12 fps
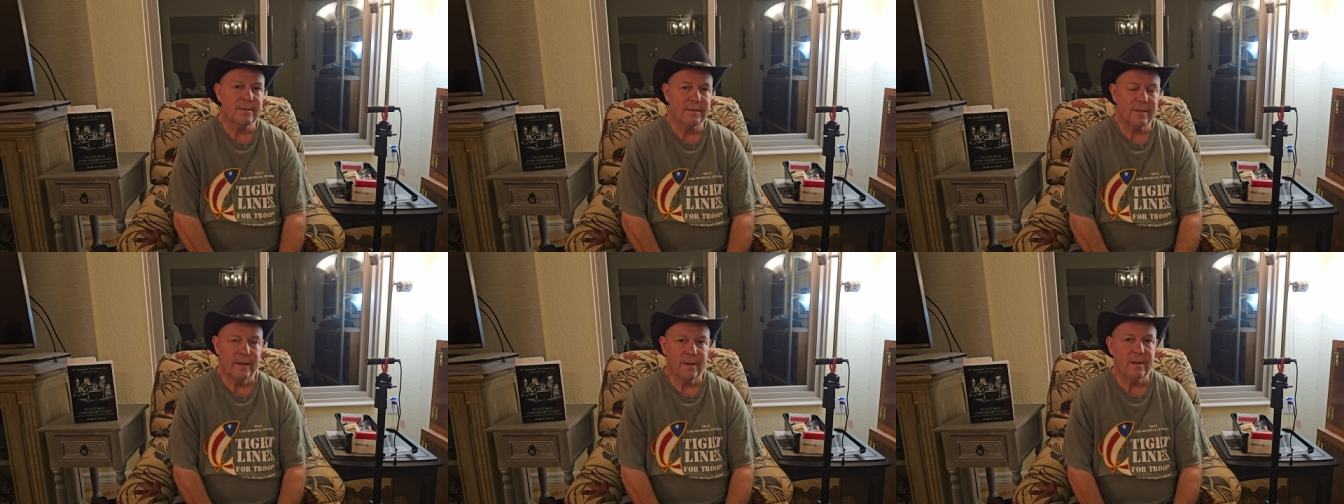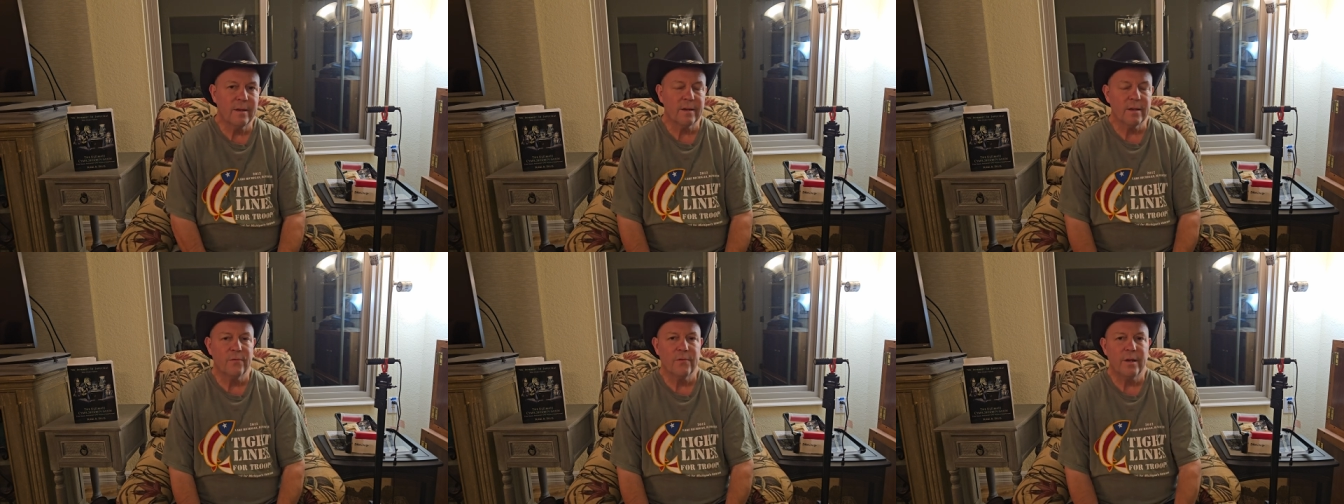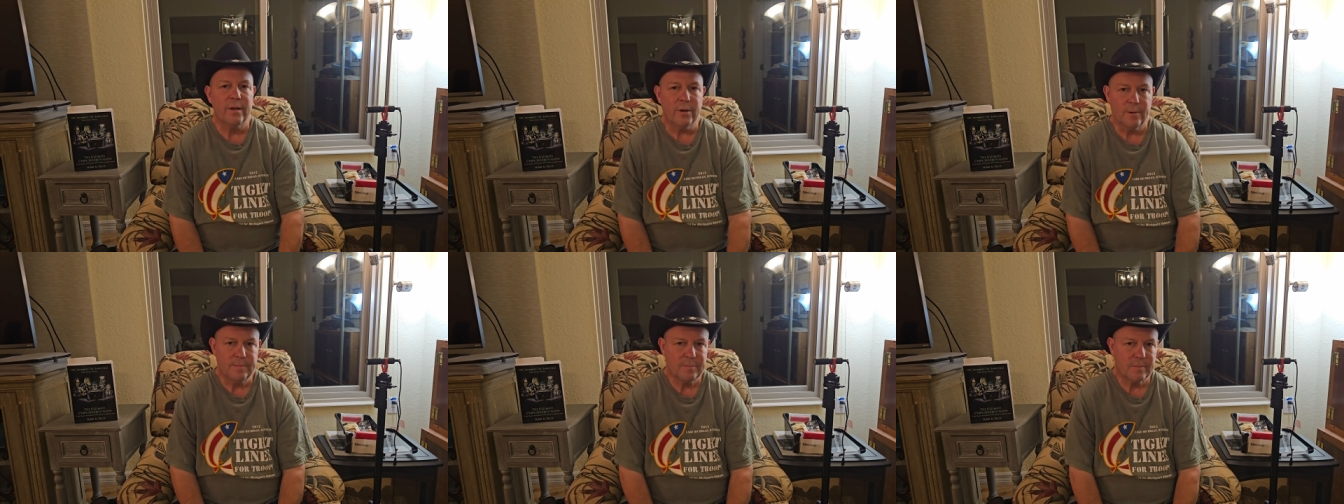tail end of the
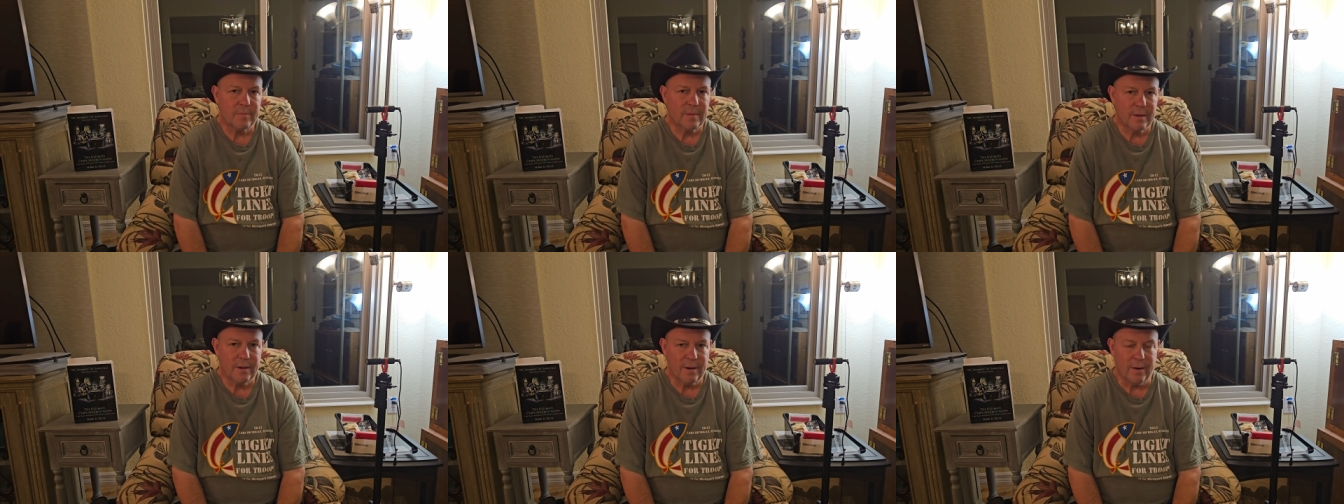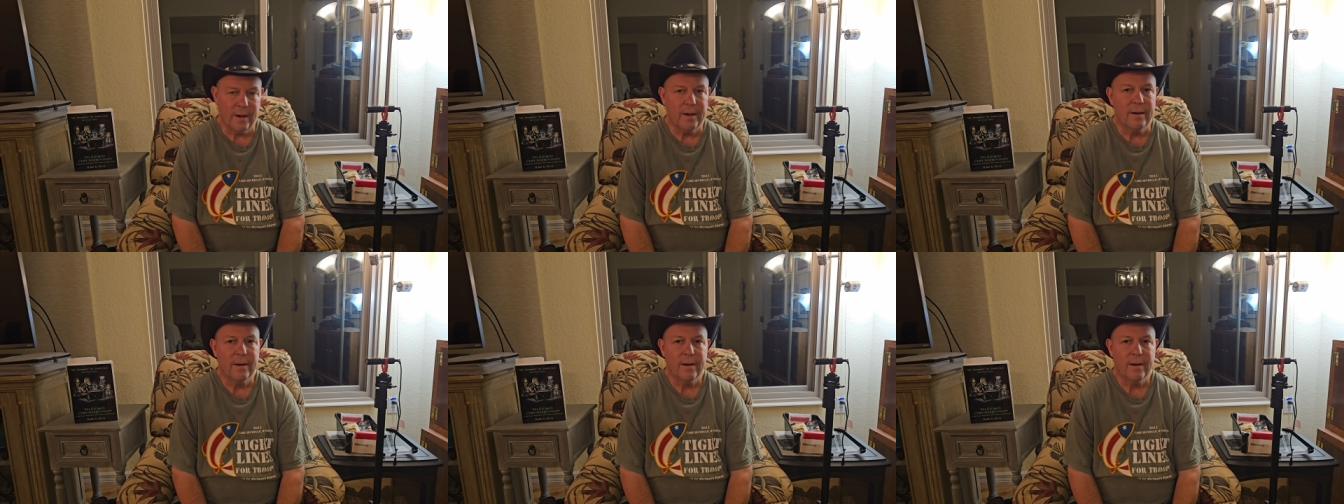video. All right?